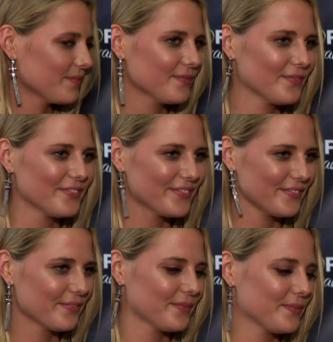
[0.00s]

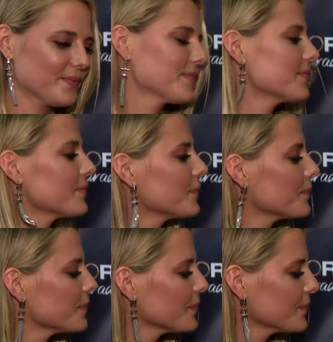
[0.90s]

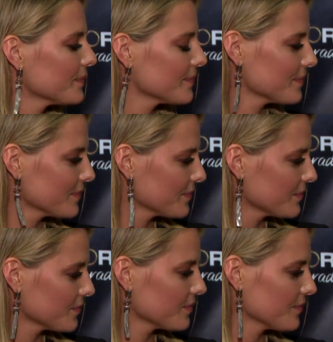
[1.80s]

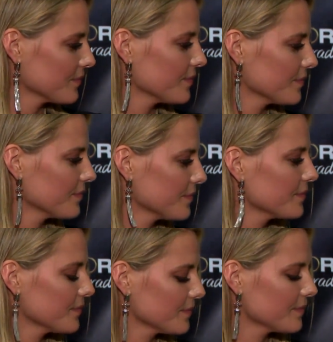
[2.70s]

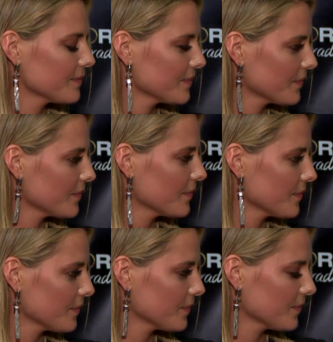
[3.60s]

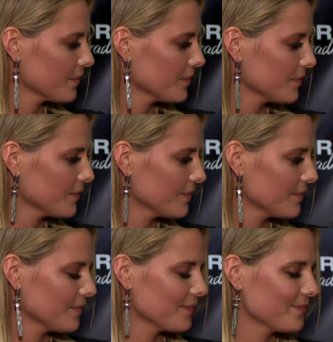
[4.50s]

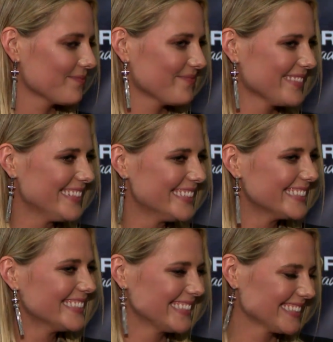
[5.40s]

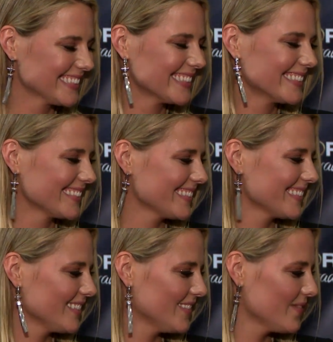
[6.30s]

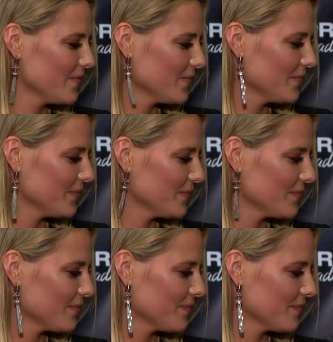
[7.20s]
(not speaking)